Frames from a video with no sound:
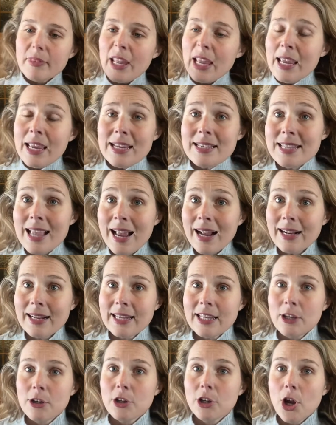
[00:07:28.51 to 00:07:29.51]
Exactly,
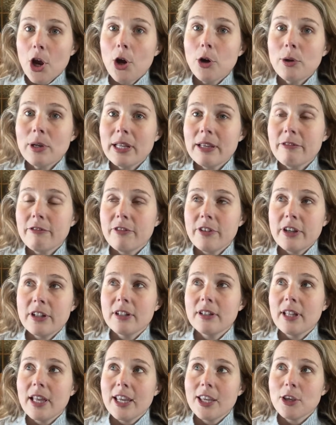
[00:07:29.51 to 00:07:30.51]
you can only feel
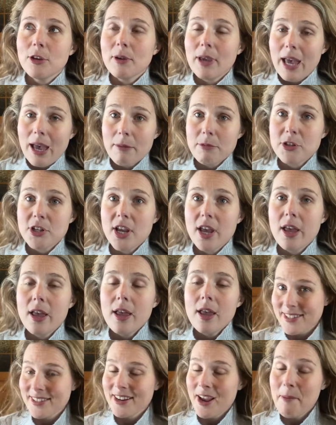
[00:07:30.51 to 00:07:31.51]
like you capture
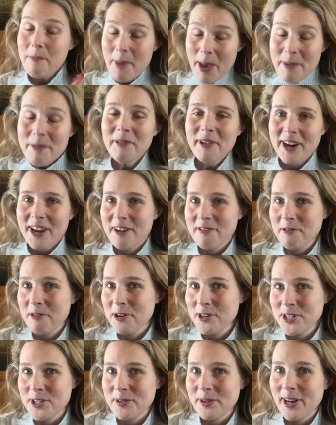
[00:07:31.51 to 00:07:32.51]
a memory of
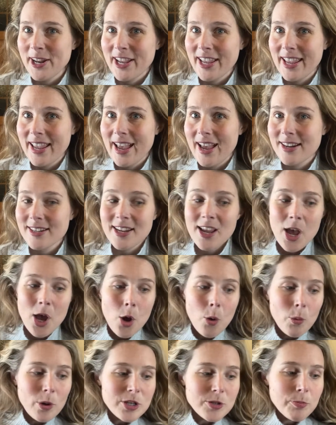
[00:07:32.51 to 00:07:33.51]
what you were looking at.
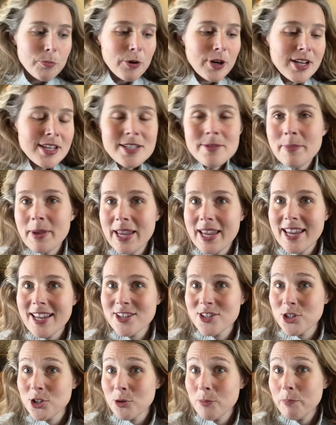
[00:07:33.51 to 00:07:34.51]
Which brings me
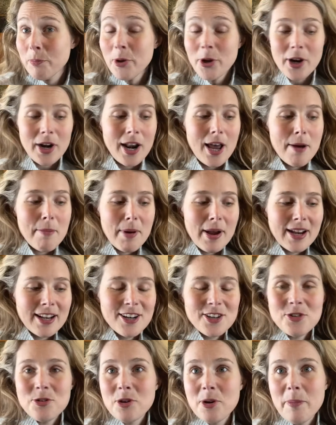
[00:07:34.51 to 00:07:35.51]
to book club. I'm going
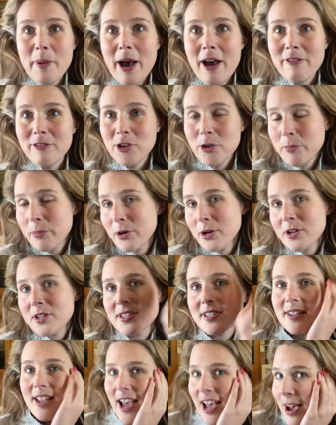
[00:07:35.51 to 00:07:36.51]
to talk about a few
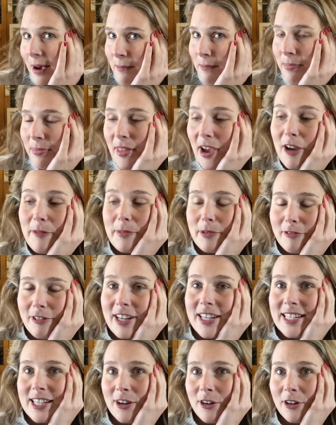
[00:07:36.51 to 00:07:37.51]
books that I've been
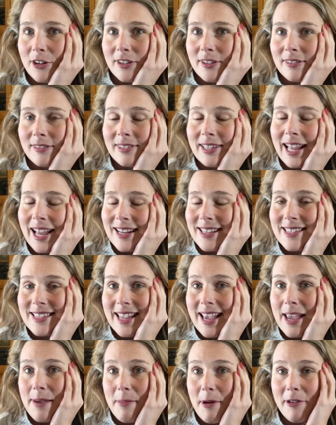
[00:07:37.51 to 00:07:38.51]
reading on
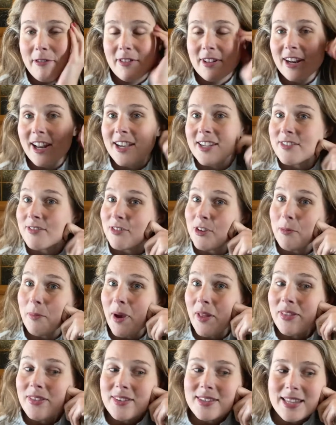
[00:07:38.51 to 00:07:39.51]
landscape over the last few
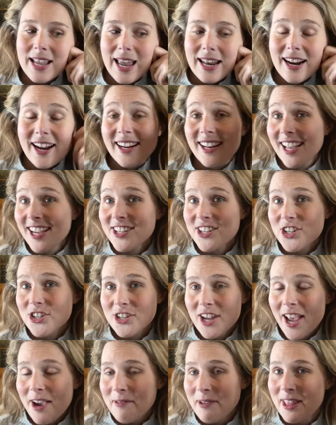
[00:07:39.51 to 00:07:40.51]
months, and I'd like to
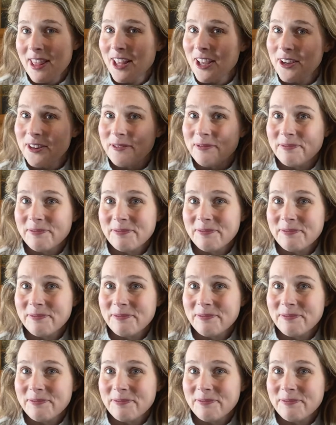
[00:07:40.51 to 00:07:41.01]
share with you.